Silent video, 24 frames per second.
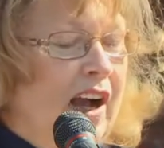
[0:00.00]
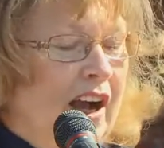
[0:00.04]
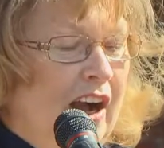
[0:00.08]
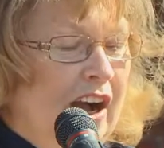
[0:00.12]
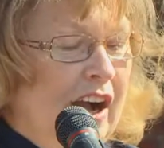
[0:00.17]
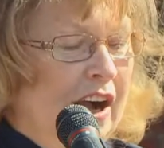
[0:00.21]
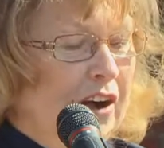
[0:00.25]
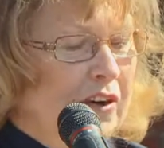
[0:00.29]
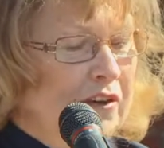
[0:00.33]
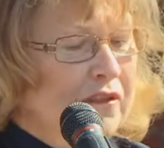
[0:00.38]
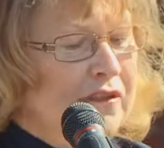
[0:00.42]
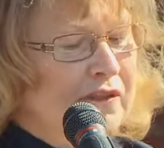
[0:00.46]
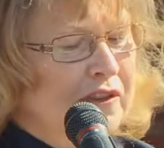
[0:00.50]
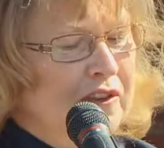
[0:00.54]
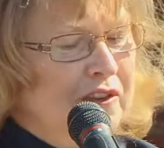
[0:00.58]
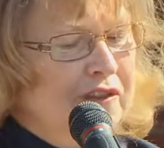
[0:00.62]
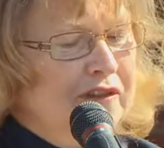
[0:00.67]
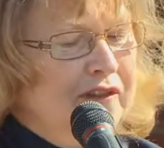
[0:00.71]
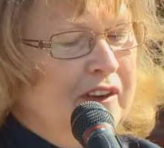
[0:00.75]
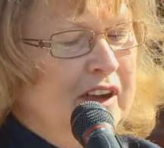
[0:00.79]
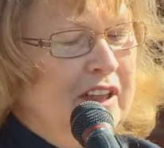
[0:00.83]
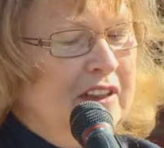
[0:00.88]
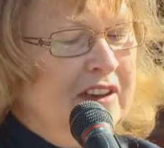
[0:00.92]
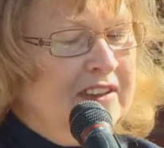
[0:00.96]
Our
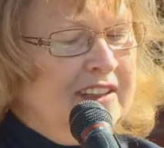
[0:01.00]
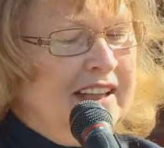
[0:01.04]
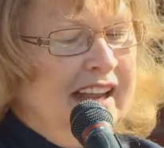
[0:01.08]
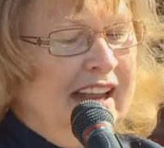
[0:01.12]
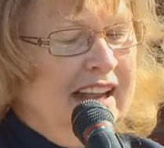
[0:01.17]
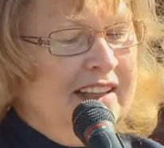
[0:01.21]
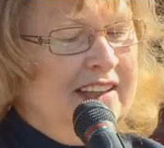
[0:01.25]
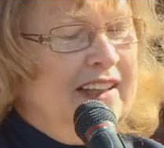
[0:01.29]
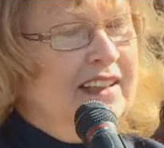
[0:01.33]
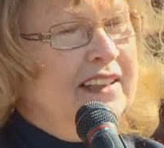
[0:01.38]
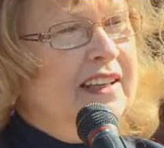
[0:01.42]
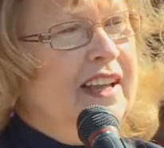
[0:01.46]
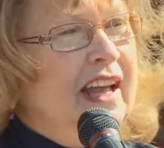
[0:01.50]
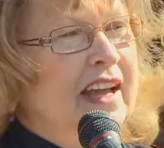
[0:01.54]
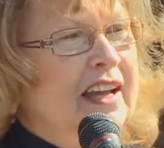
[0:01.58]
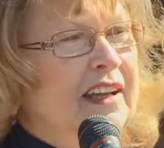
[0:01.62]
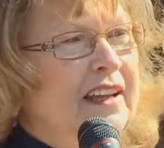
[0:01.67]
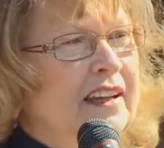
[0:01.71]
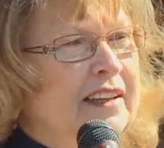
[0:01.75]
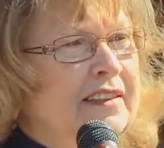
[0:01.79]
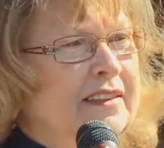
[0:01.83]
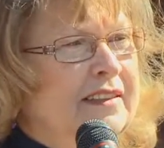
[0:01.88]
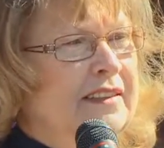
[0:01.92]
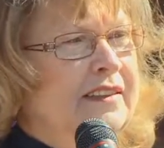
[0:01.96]
forefathers had the
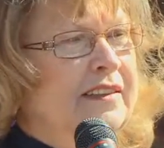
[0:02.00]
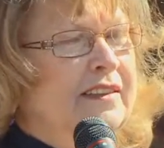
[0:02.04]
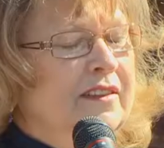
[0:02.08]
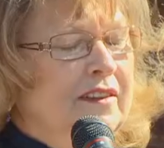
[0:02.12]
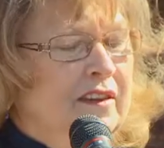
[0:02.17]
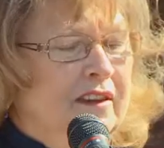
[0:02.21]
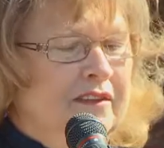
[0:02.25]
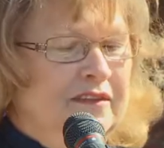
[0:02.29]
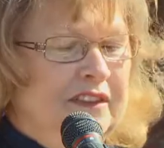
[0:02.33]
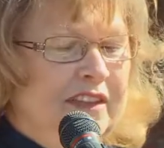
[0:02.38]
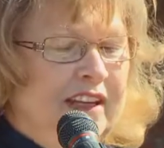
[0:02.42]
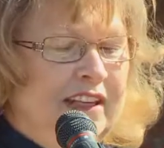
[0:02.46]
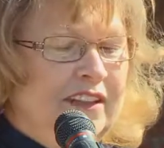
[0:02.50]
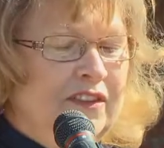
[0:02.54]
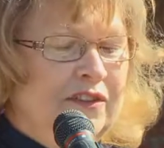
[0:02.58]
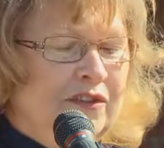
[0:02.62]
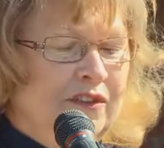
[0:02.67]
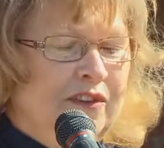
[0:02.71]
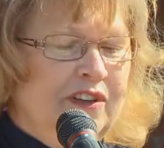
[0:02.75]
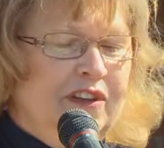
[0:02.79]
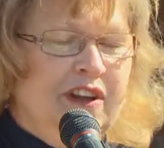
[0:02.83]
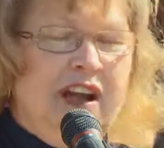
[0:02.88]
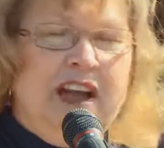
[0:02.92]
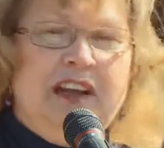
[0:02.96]
likes of Nick
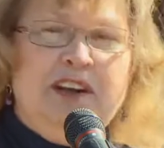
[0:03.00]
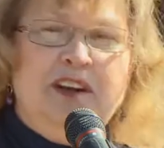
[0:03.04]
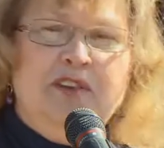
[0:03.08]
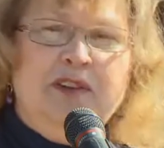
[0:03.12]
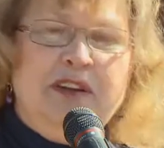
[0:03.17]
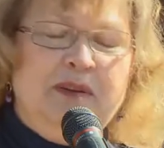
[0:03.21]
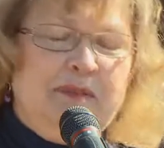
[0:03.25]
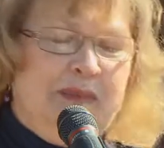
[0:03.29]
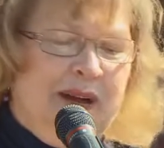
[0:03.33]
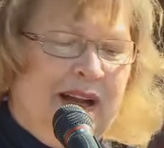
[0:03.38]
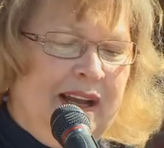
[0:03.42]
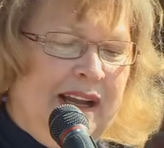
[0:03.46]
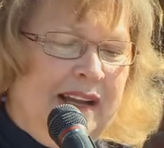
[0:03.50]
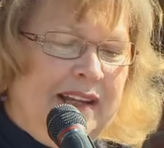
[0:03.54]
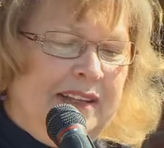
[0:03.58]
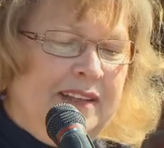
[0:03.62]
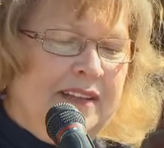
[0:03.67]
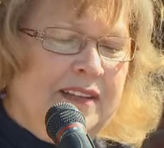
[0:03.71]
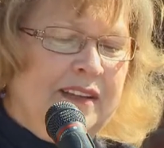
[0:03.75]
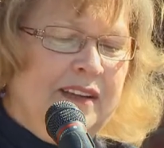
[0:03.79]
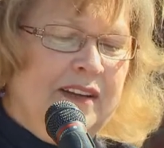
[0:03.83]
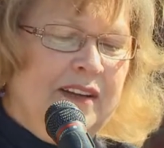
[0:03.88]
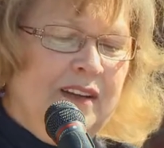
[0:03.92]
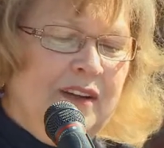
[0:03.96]
Troiano in
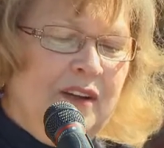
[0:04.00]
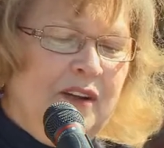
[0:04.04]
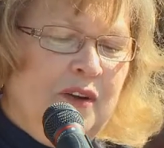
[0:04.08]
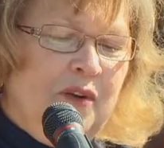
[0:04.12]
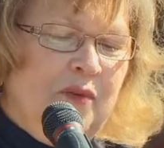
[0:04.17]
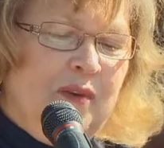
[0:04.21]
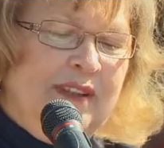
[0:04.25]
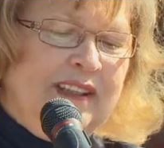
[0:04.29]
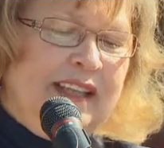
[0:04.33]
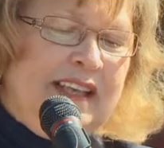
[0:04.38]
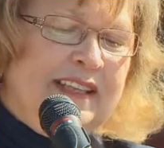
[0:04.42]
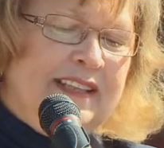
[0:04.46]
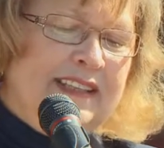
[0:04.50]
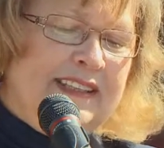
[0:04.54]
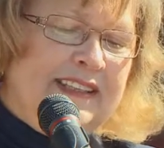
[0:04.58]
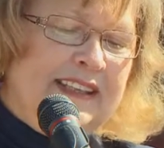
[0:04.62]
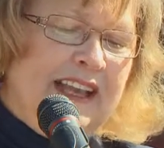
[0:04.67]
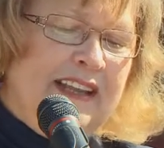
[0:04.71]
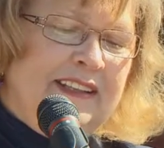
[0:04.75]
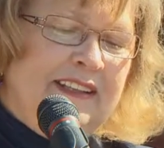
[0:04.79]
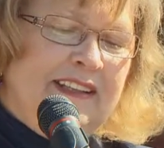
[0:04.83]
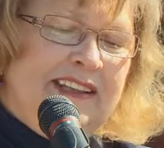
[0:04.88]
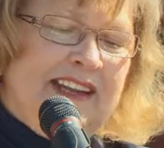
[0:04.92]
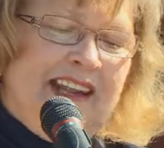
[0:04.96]
mind when they
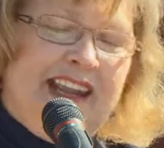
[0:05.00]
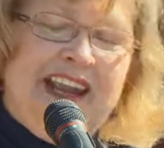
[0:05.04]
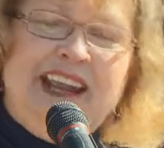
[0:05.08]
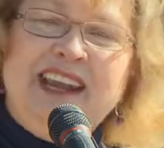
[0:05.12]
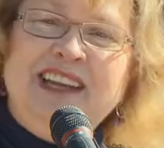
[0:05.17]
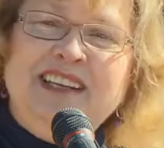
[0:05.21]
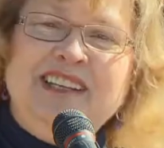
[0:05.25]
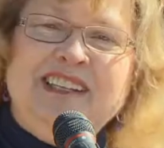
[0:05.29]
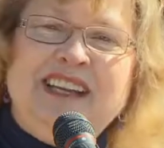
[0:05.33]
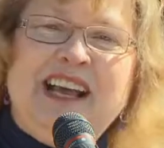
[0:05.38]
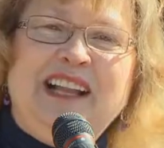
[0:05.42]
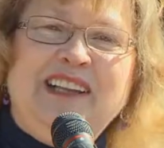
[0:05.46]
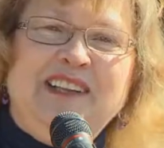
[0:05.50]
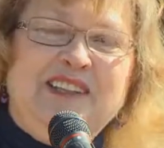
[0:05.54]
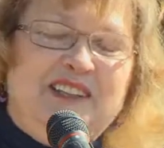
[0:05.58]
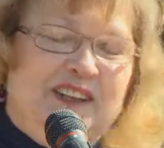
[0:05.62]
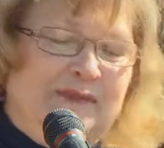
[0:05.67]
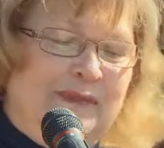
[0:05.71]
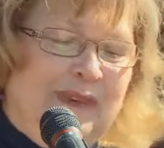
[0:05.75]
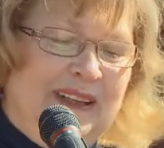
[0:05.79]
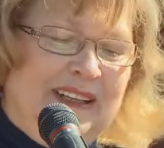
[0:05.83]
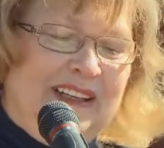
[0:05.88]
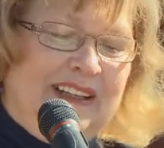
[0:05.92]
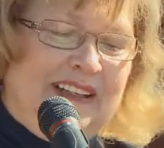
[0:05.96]
set the age
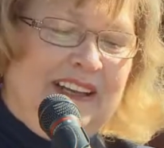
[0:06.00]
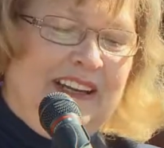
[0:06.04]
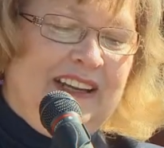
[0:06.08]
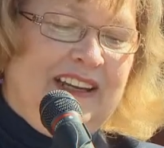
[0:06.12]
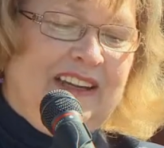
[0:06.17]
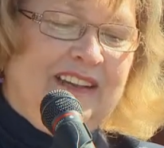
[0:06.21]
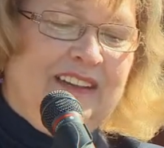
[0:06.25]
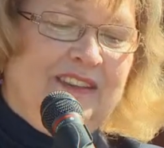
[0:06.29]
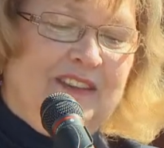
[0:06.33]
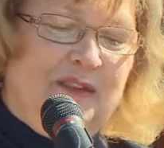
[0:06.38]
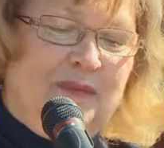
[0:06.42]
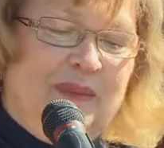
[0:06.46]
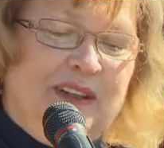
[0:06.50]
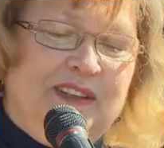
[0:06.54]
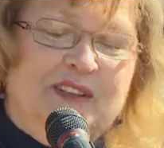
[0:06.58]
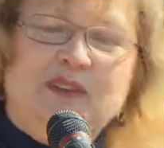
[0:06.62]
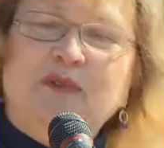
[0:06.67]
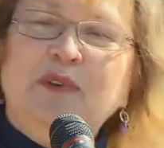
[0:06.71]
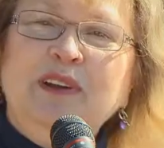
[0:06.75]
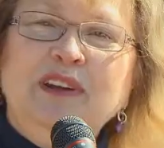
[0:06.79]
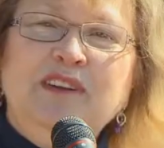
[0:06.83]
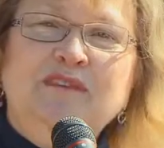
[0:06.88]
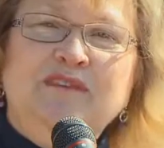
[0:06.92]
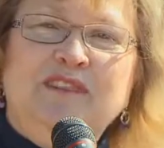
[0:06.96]
eligibility to be
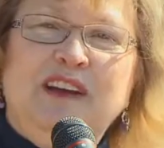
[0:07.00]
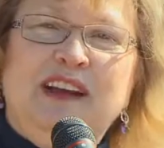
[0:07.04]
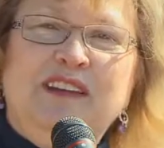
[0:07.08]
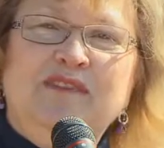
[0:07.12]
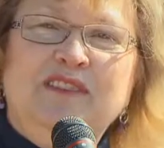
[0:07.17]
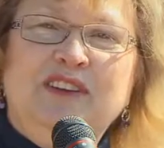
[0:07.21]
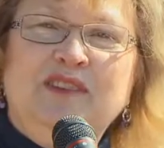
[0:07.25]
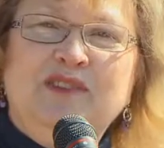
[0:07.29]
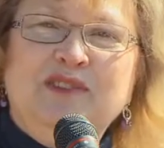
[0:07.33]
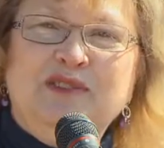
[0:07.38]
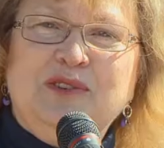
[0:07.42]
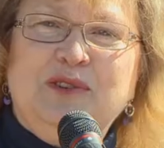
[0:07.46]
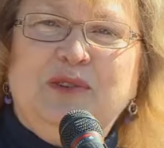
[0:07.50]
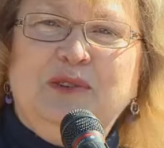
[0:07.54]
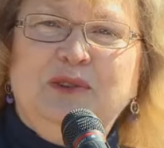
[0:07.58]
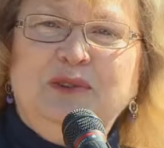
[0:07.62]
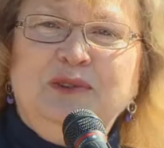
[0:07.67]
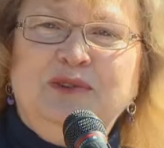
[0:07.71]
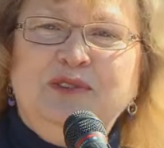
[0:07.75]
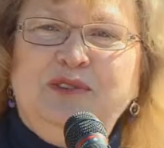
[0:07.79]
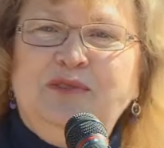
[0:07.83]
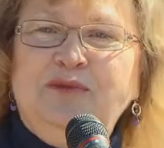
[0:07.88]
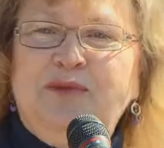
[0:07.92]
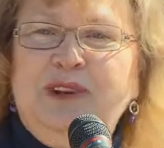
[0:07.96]
25 years
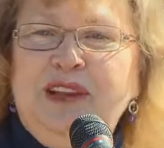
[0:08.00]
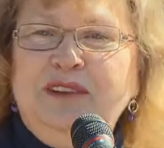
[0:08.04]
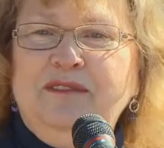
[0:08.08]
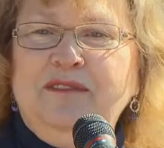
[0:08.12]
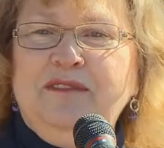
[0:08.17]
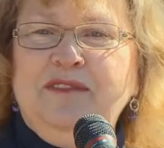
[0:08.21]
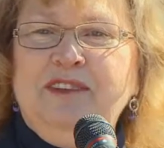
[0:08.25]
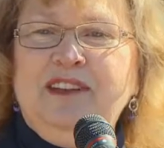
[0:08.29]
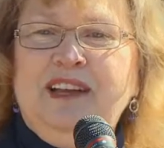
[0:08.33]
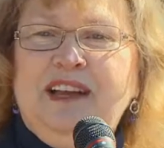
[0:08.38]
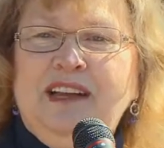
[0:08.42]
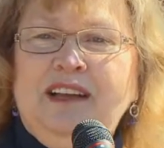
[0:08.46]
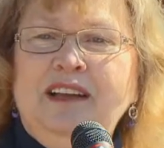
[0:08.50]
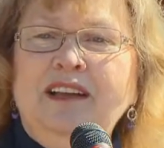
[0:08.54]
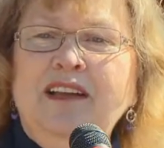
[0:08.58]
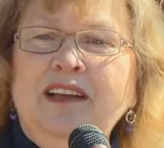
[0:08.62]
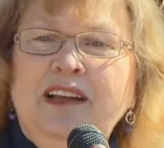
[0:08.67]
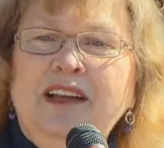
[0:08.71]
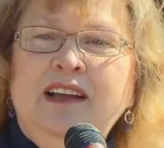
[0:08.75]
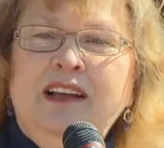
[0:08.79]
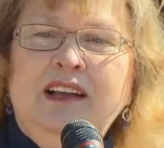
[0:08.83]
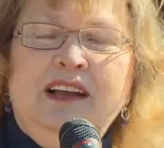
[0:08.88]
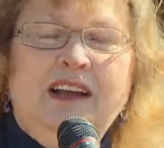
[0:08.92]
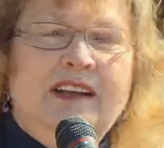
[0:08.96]
old to run for the
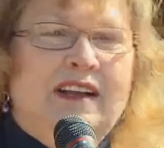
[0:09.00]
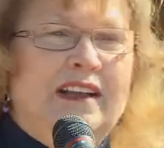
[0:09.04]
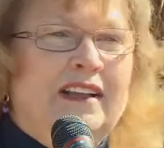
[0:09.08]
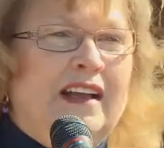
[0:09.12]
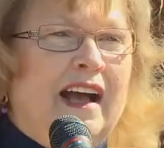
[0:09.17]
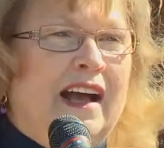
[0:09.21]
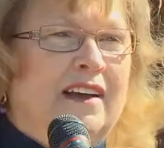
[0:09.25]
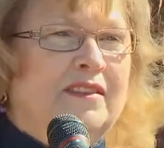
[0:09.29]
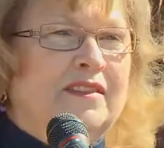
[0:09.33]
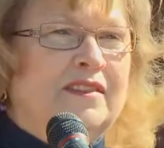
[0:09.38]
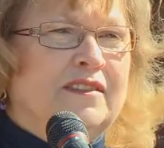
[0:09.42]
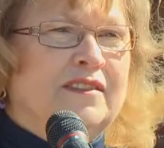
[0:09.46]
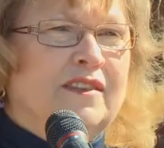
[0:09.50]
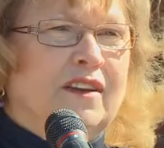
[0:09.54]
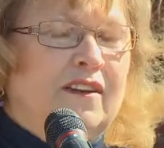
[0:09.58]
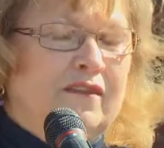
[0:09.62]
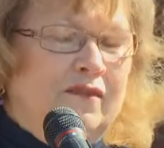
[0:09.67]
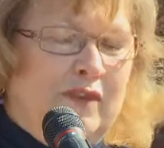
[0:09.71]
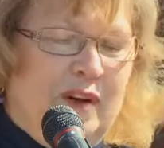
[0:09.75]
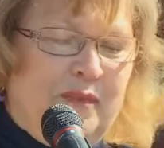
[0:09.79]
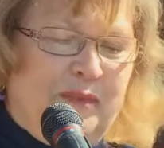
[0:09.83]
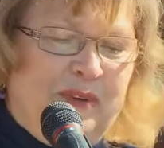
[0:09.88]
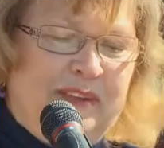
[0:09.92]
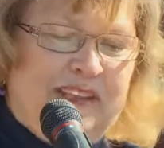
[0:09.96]
House
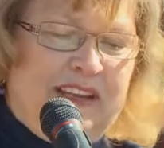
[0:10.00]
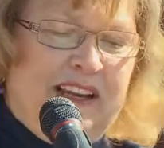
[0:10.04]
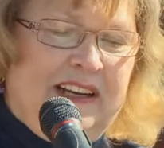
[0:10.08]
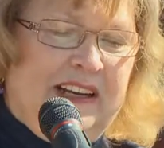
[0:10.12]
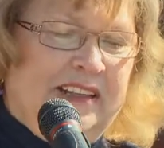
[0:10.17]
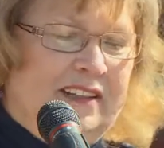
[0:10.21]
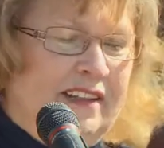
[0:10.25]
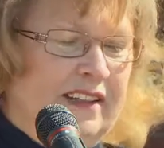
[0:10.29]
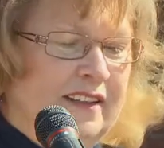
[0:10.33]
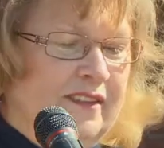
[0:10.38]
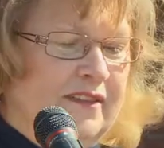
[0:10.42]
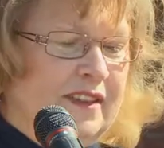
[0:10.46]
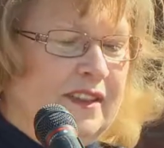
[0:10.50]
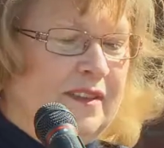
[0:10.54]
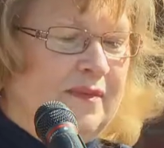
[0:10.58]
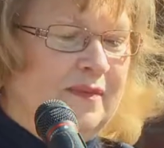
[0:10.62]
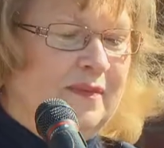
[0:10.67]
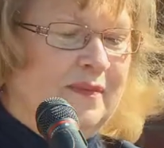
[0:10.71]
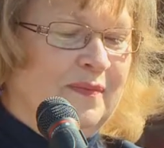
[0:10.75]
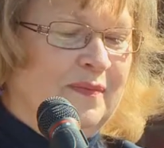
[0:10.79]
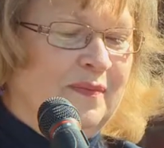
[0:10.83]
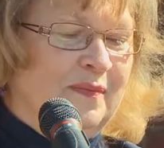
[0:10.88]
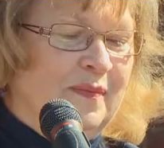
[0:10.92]
of Representatives,